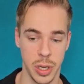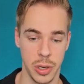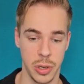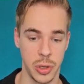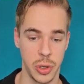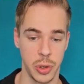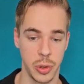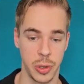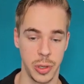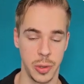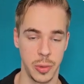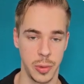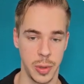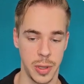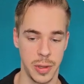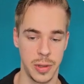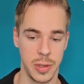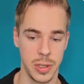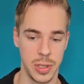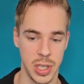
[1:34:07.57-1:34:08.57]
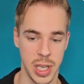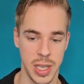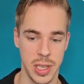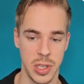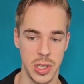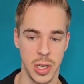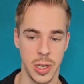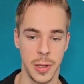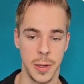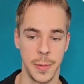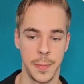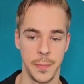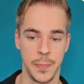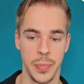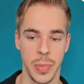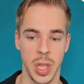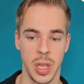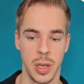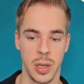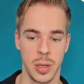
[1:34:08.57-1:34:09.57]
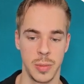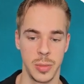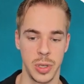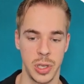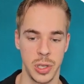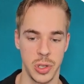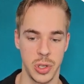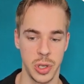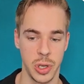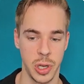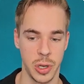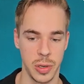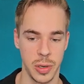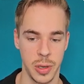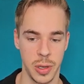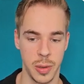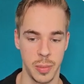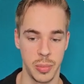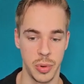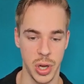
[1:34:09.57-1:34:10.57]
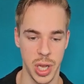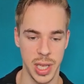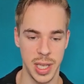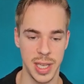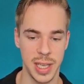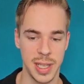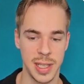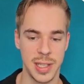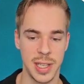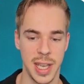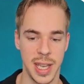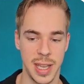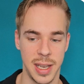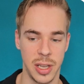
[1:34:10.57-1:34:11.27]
what you're doing with the JSON, because you're going to break it.